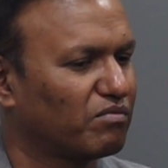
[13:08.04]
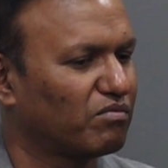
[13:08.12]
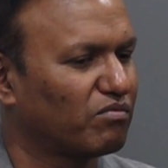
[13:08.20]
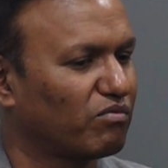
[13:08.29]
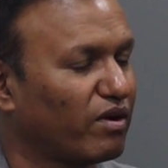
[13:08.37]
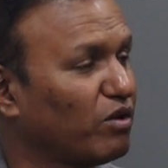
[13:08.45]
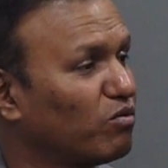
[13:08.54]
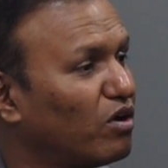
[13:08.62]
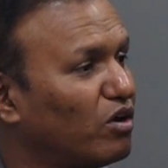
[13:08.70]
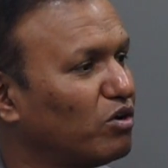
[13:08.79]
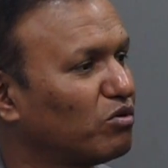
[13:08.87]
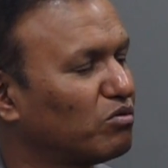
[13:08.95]
Why you
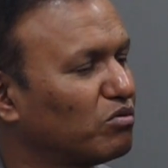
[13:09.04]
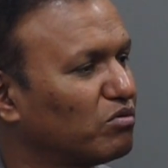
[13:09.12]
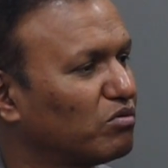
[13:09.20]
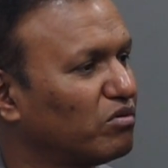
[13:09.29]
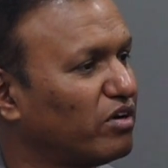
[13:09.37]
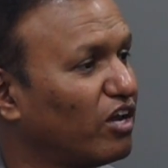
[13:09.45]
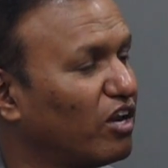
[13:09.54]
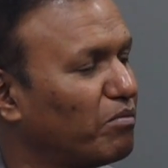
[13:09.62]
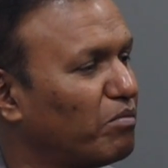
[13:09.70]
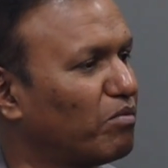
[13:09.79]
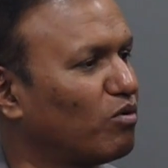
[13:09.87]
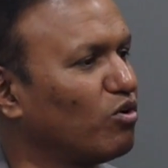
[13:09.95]
want to
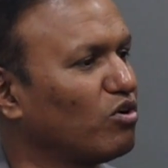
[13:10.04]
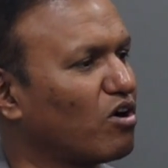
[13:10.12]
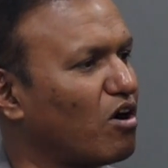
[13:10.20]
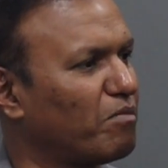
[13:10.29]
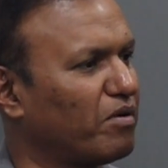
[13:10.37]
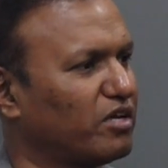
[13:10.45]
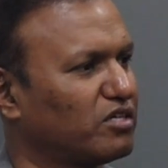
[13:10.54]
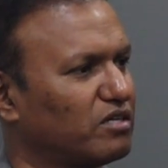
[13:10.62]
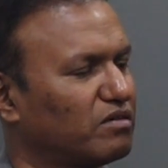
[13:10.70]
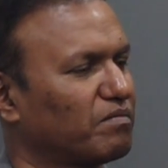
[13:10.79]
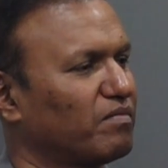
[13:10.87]
develop own competition?